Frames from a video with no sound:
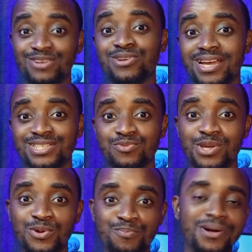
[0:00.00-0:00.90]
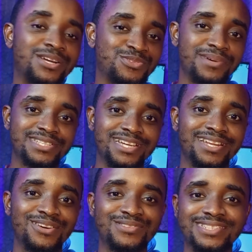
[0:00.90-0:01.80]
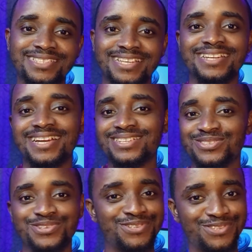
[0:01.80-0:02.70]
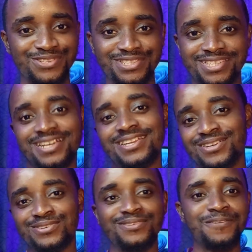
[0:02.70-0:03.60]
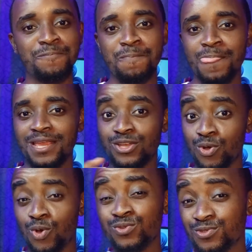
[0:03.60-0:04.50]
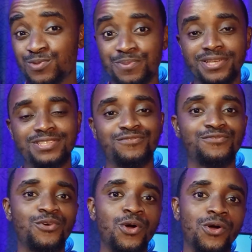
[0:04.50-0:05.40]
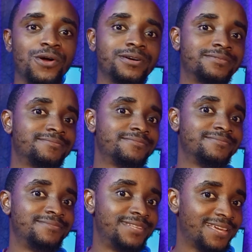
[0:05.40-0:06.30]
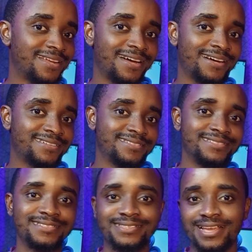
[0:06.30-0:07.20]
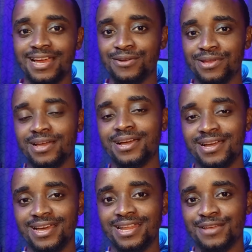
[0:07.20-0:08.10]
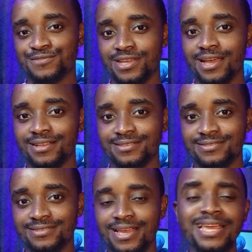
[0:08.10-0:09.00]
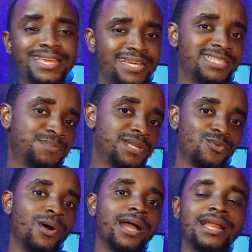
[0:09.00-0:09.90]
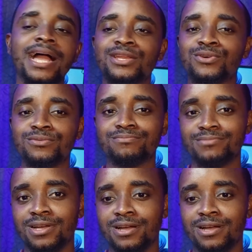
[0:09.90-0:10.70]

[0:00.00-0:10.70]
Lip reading: Hello guys, welcome back to my channel, the Data Doctor channel, your go-to space for data, career and lifestyle. Yes, it's been a while, I know.